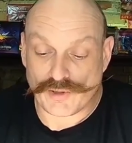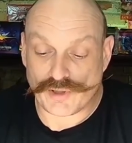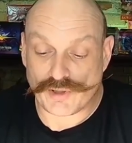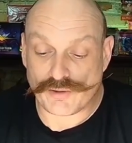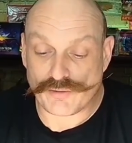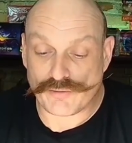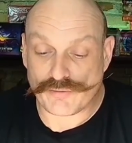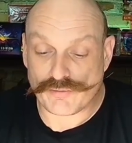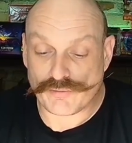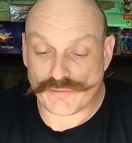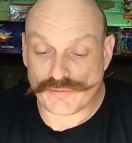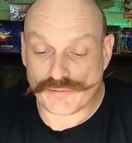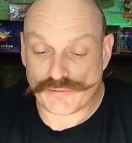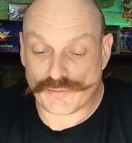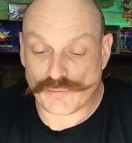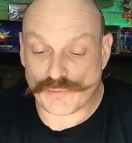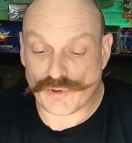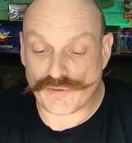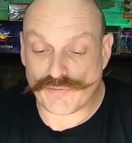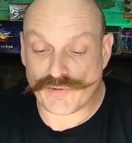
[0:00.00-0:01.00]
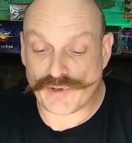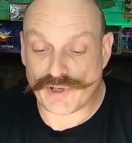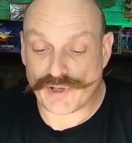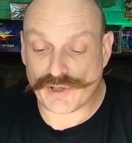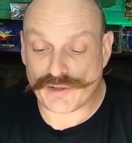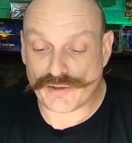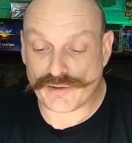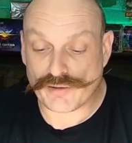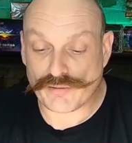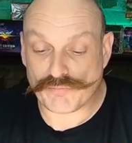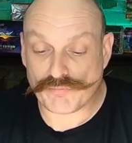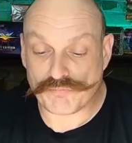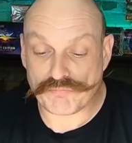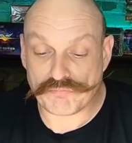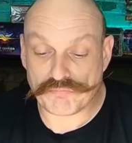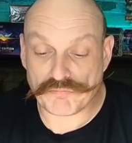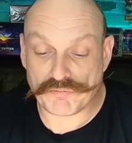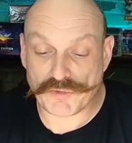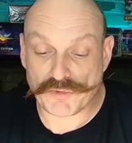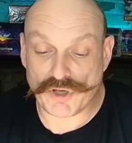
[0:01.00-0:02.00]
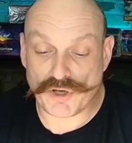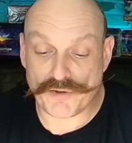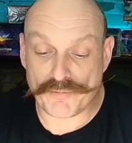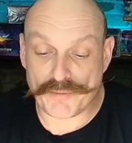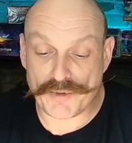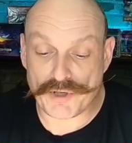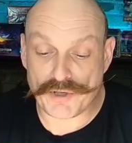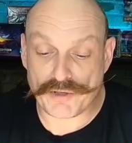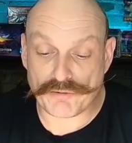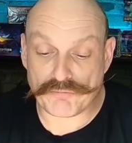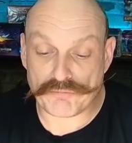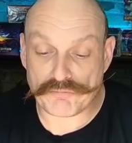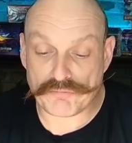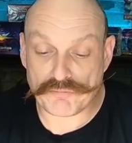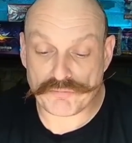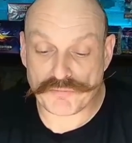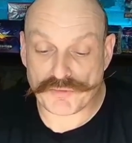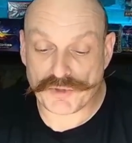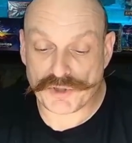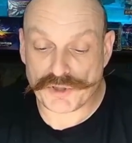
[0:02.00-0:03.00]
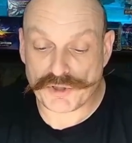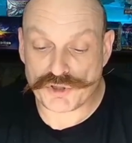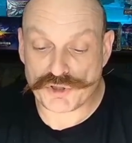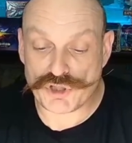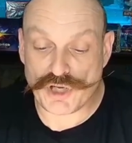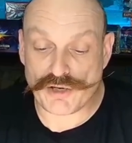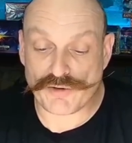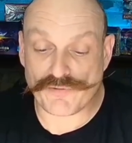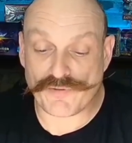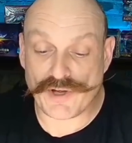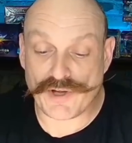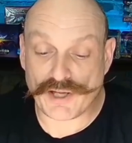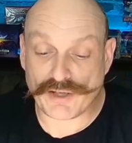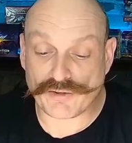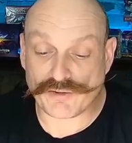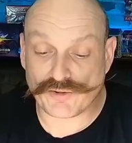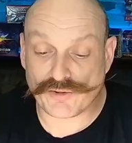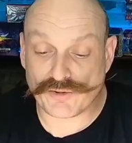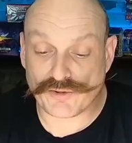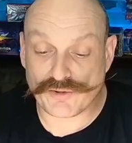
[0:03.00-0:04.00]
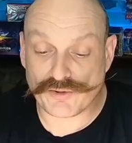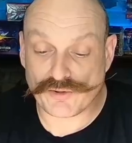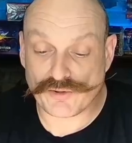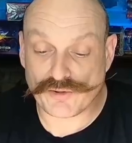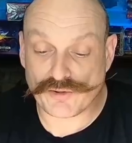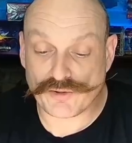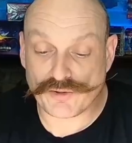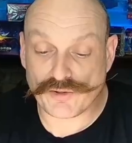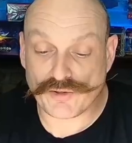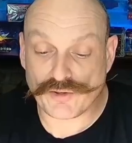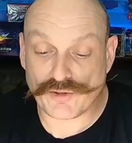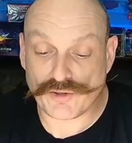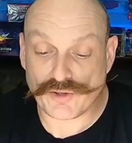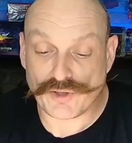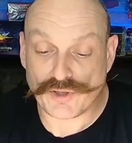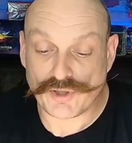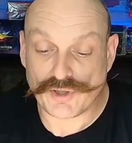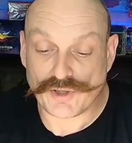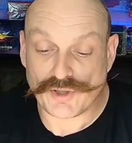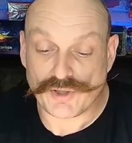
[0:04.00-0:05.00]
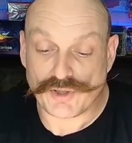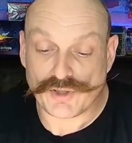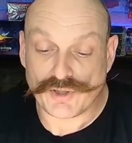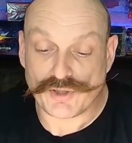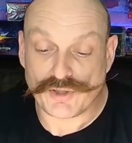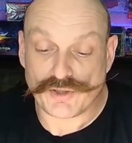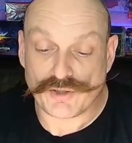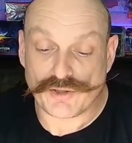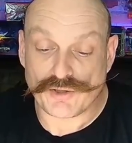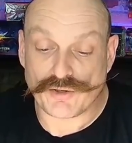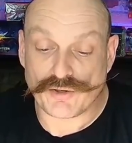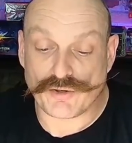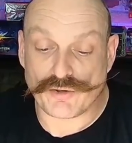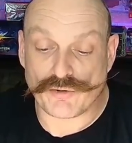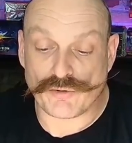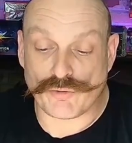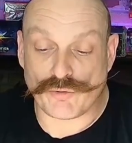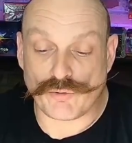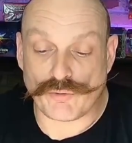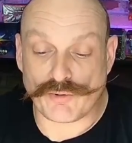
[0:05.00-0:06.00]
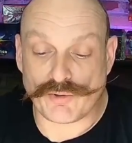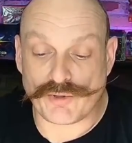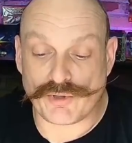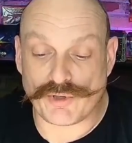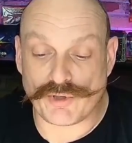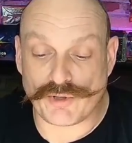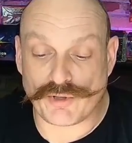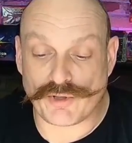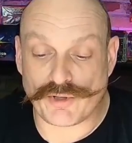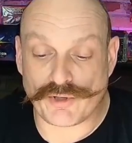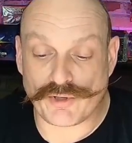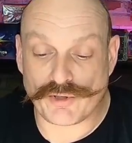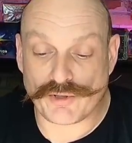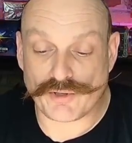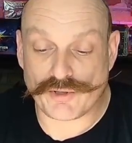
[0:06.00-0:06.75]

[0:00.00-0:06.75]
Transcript: I know. Okay. One ring. Yeah. Gothmog. Shadowfax. Nothing great. Oh,